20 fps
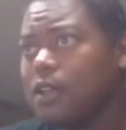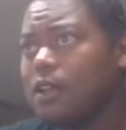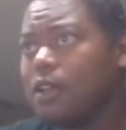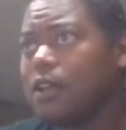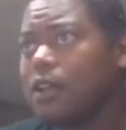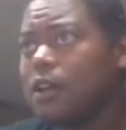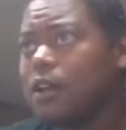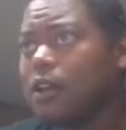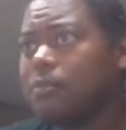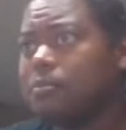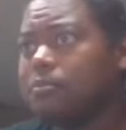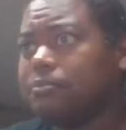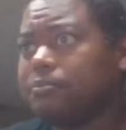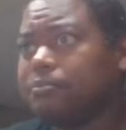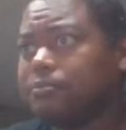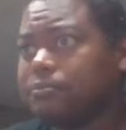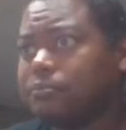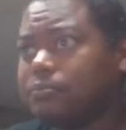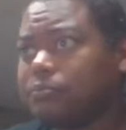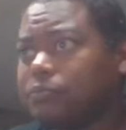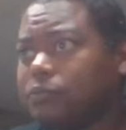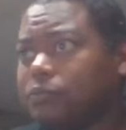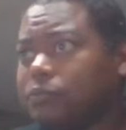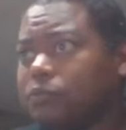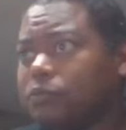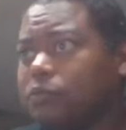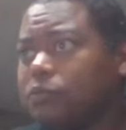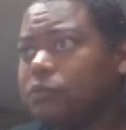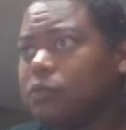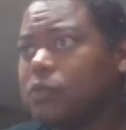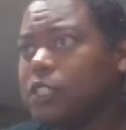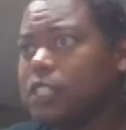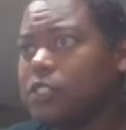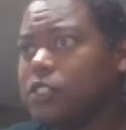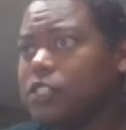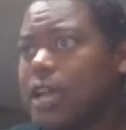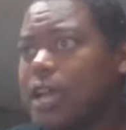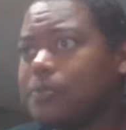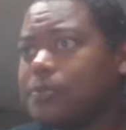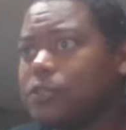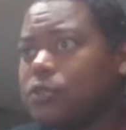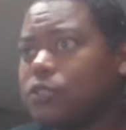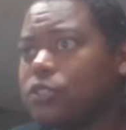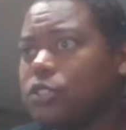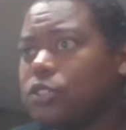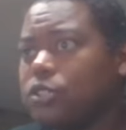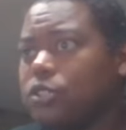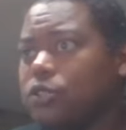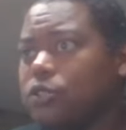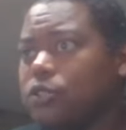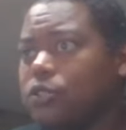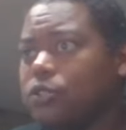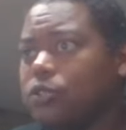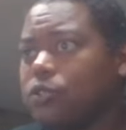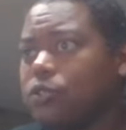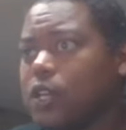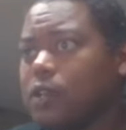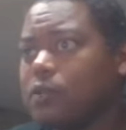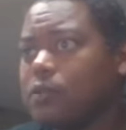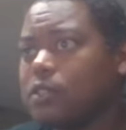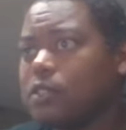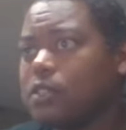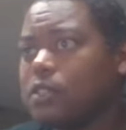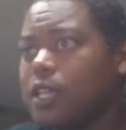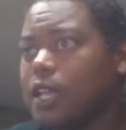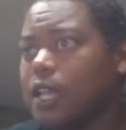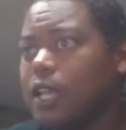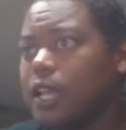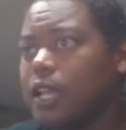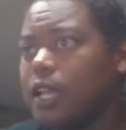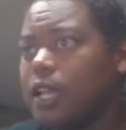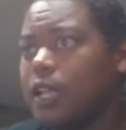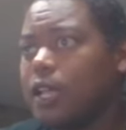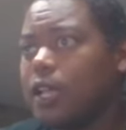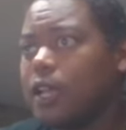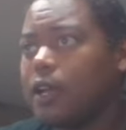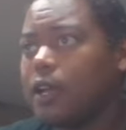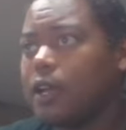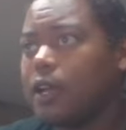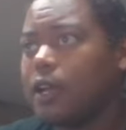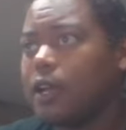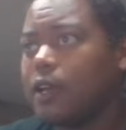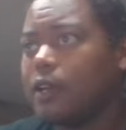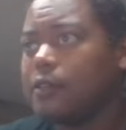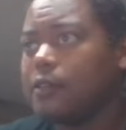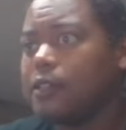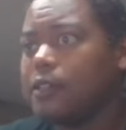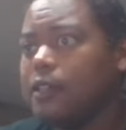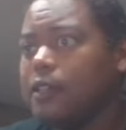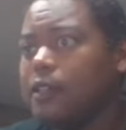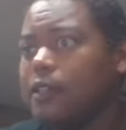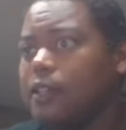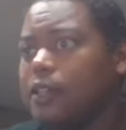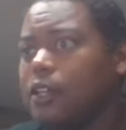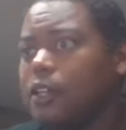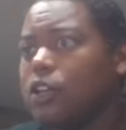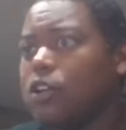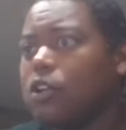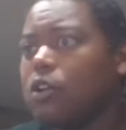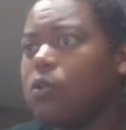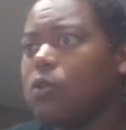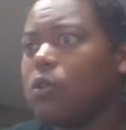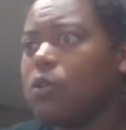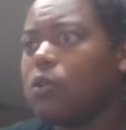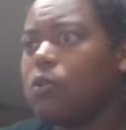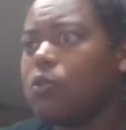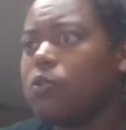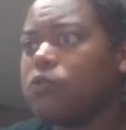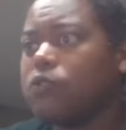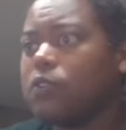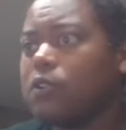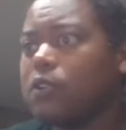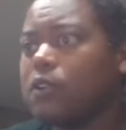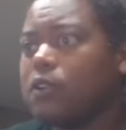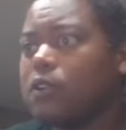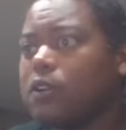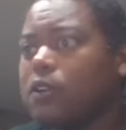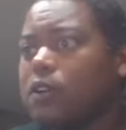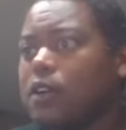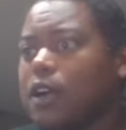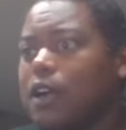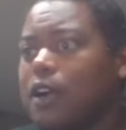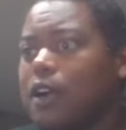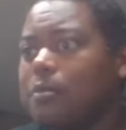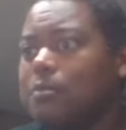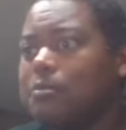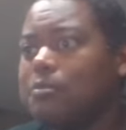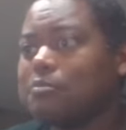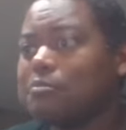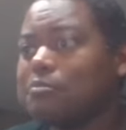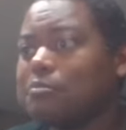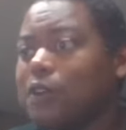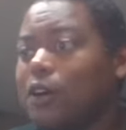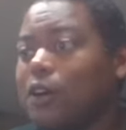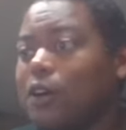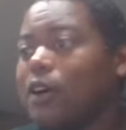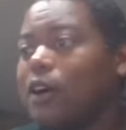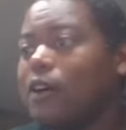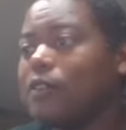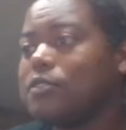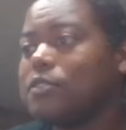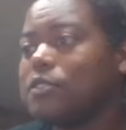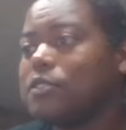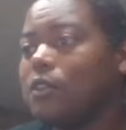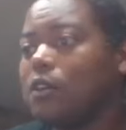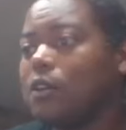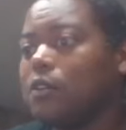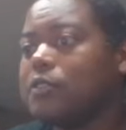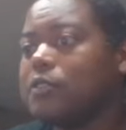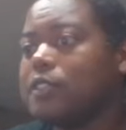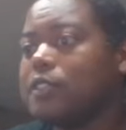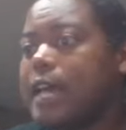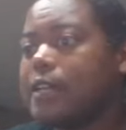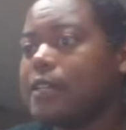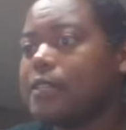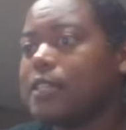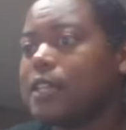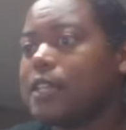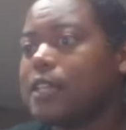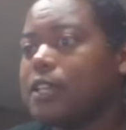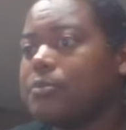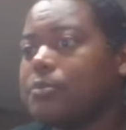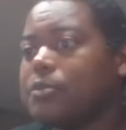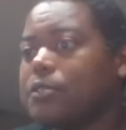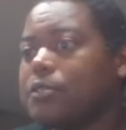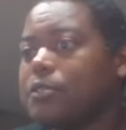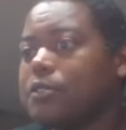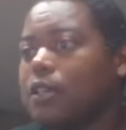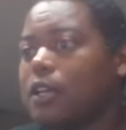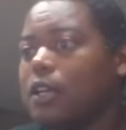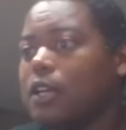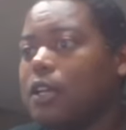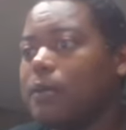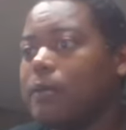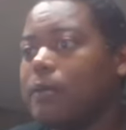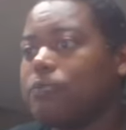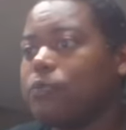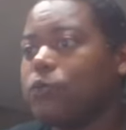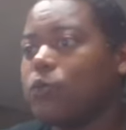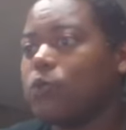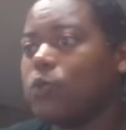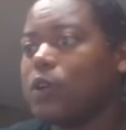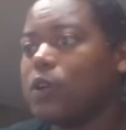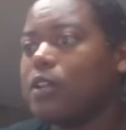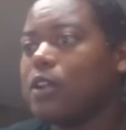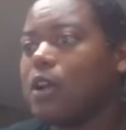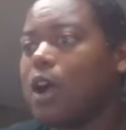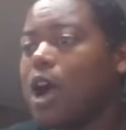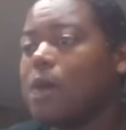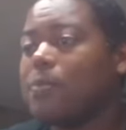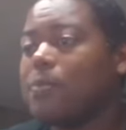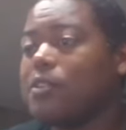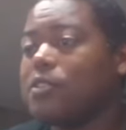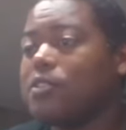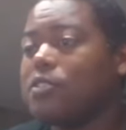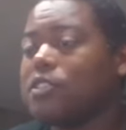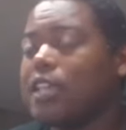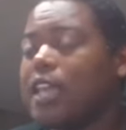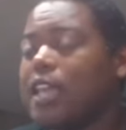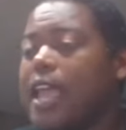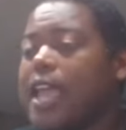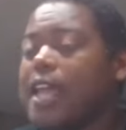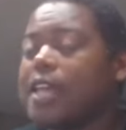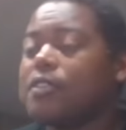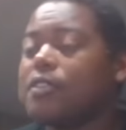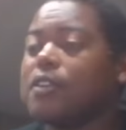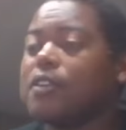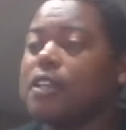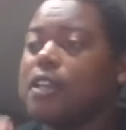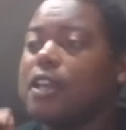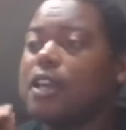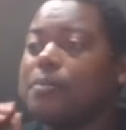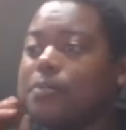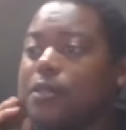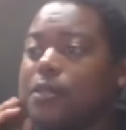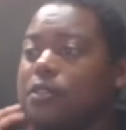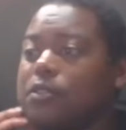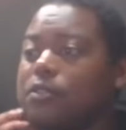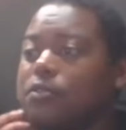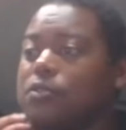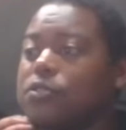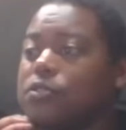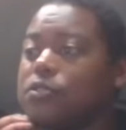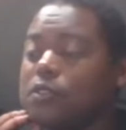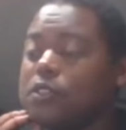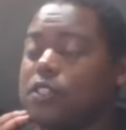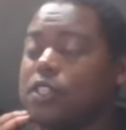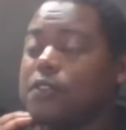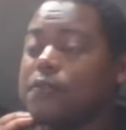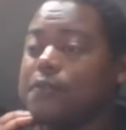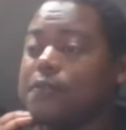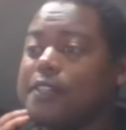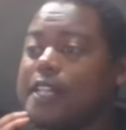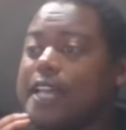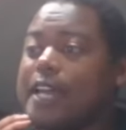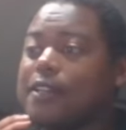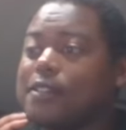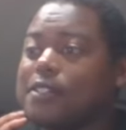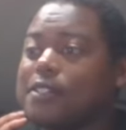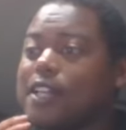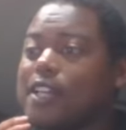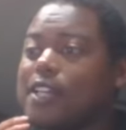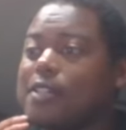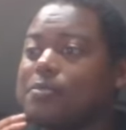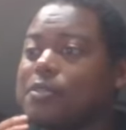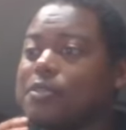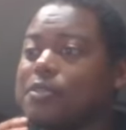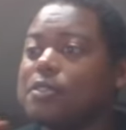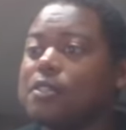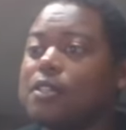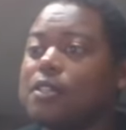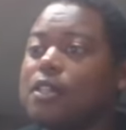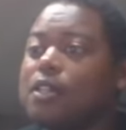In chapter 2, I would say go over obviously all the data types, and what operators can or cannot be used on different data types,